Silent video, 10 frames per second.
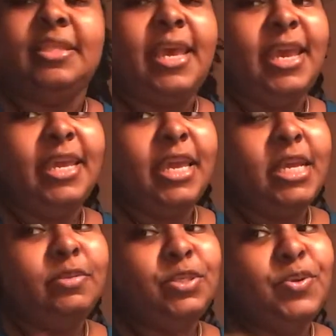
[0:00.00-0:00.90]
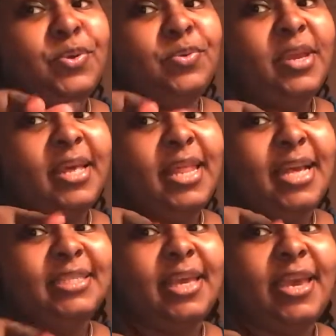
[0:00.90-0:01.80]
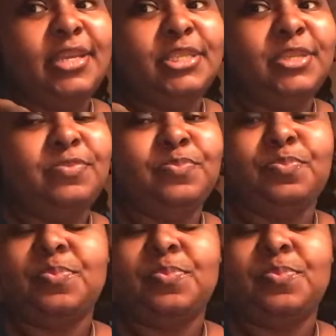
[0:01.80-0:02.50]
They came to a realization